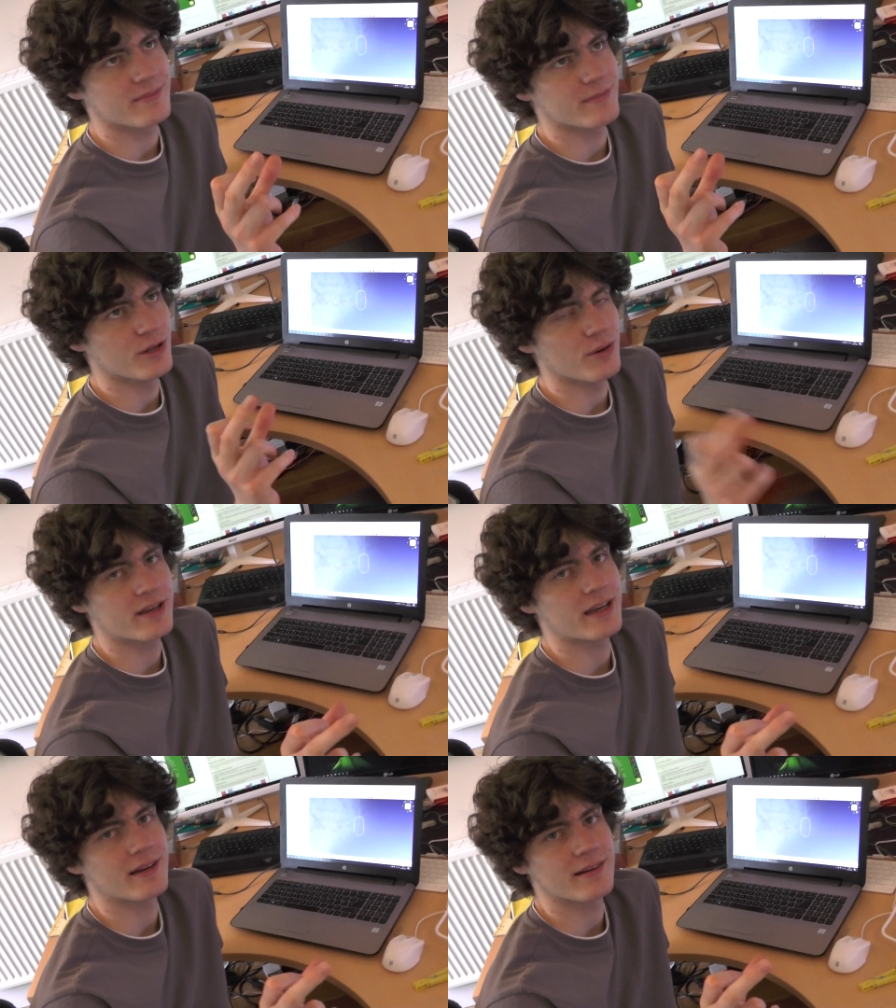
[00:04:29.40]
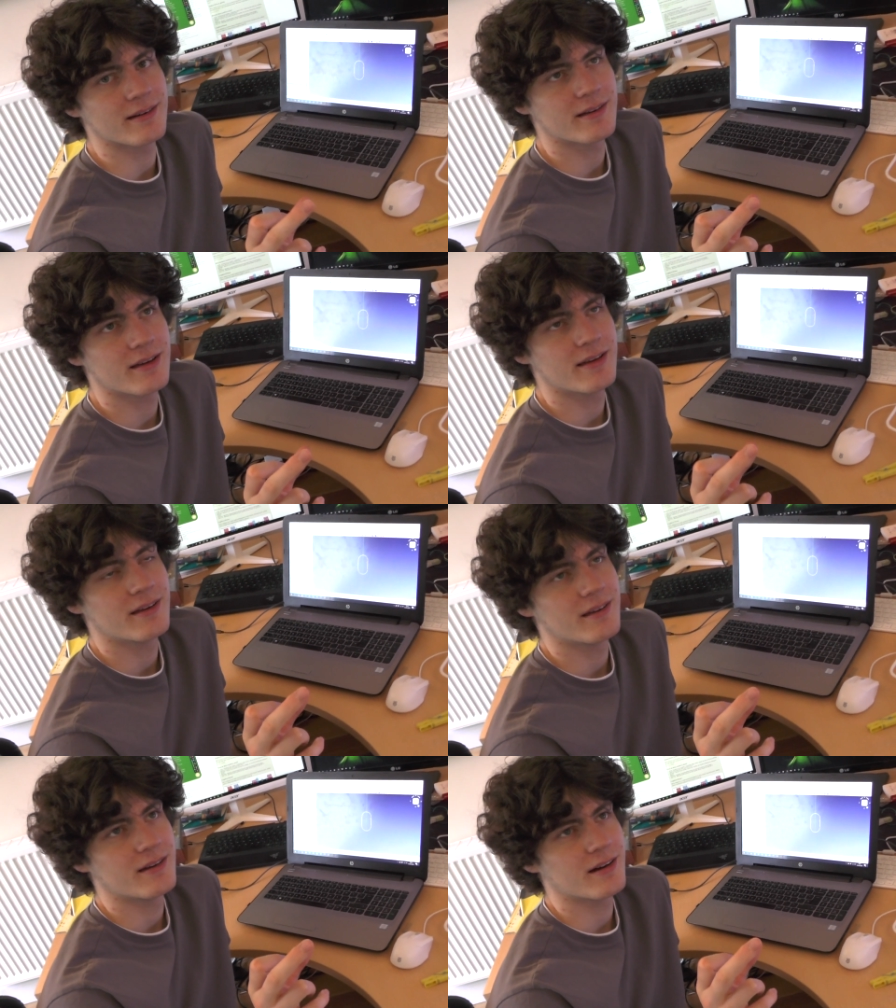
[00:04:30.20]
locking
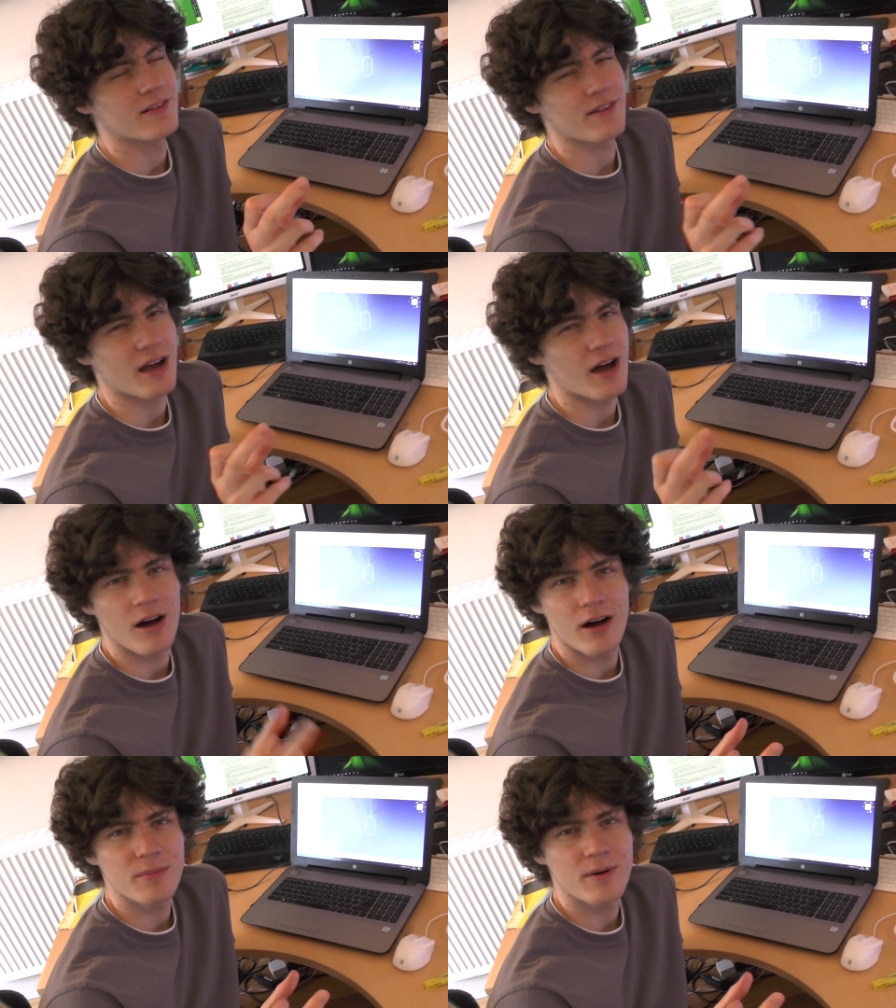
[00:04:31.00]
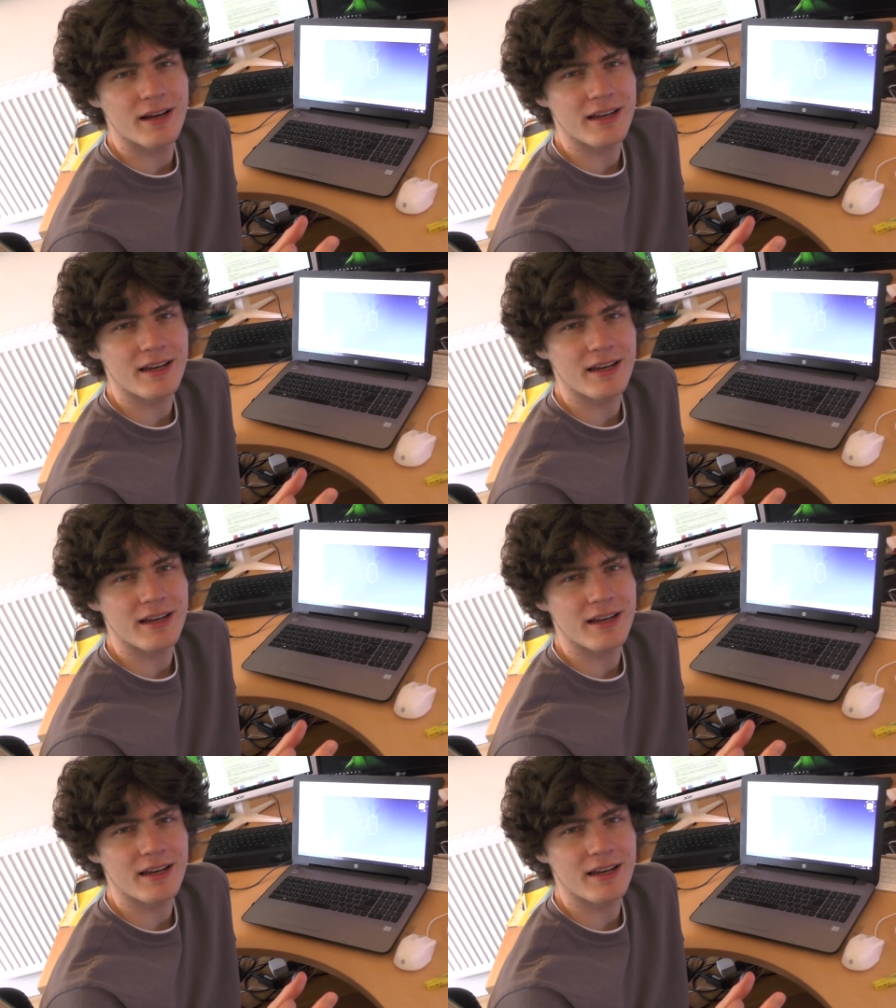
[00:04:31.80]
like arm, I